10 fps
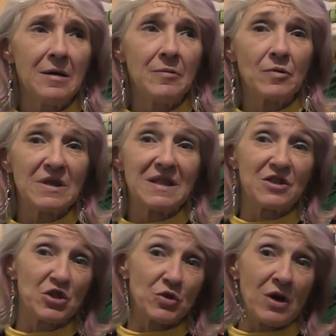We see a
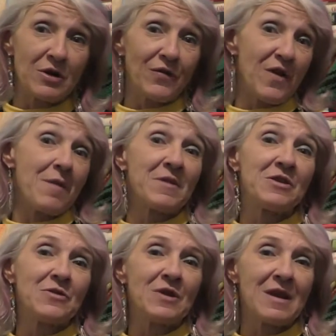stronger family
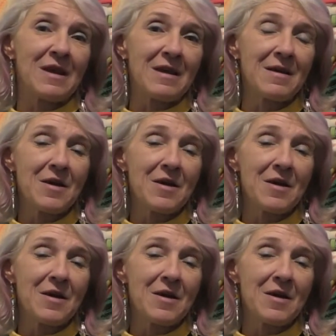unity